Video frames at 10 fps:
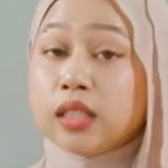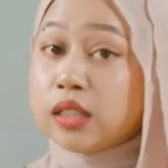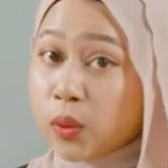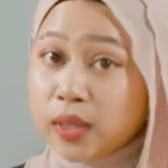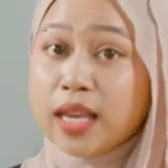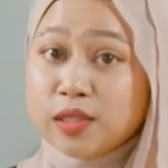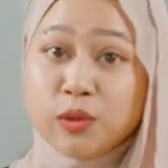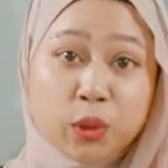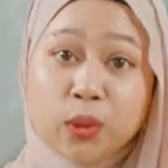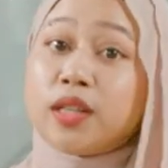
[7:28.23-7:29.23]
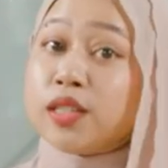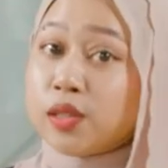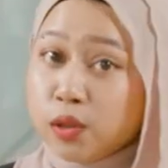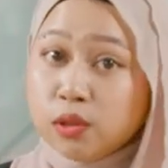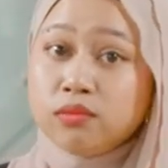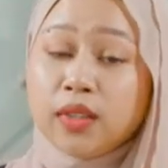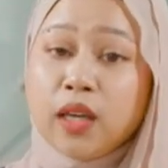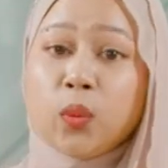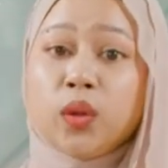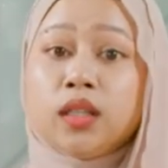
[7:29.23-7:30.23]
So yes, you don't assume
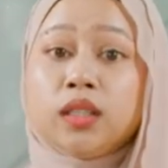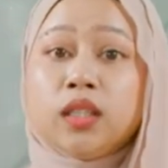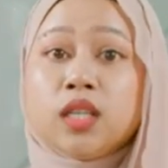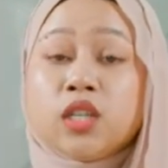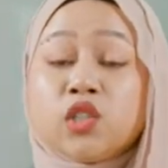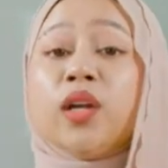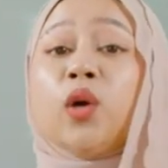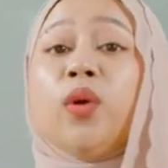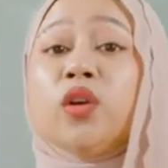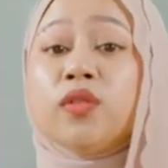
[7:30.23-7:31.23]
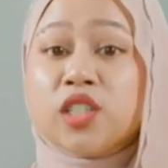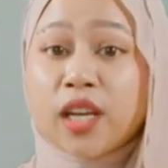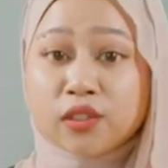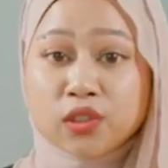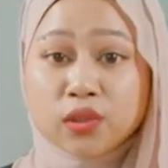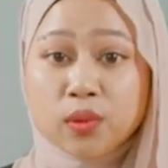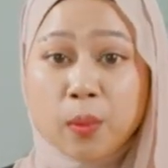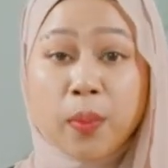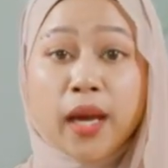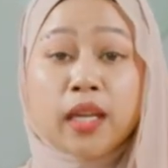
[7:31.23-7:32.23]
they will straight away reject you,
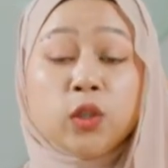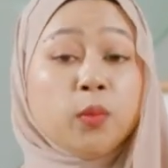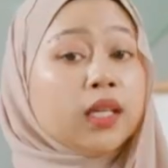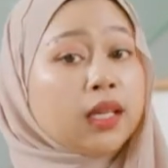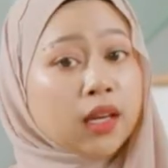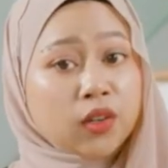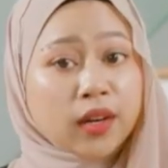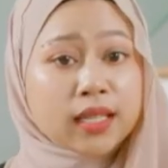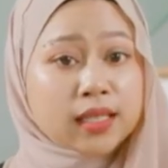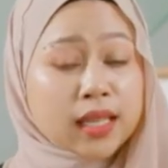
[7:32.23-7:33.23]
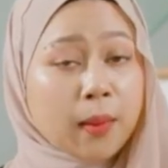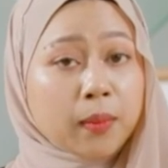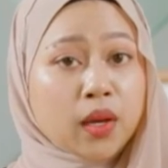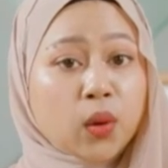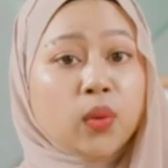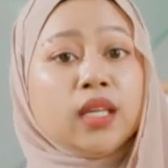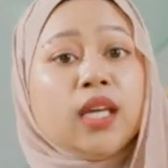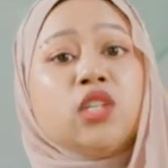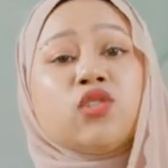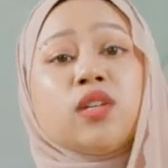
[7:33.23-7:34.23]
but you may categorize them with the
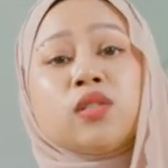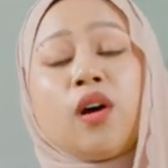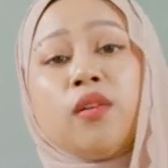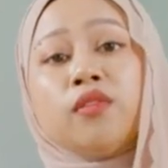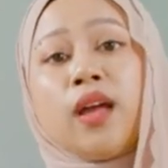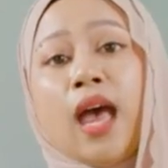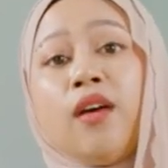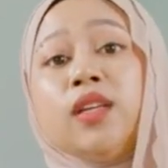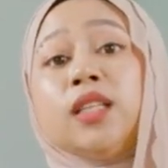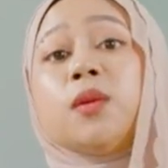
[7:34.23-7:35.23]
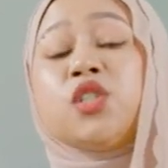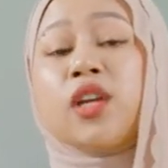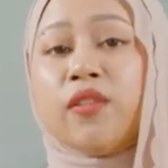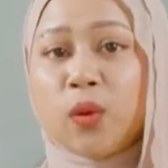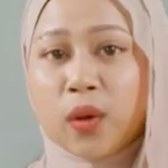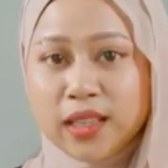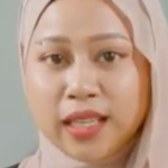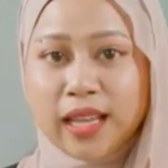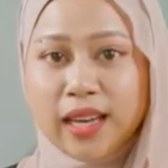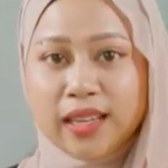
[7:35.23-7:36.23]
interest of having them sharing what
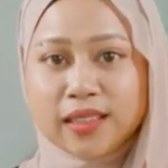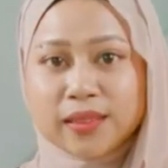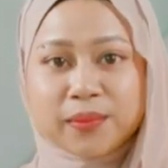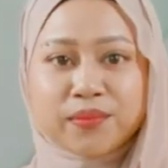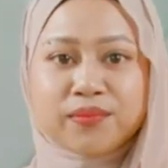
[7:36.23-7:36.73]
they like.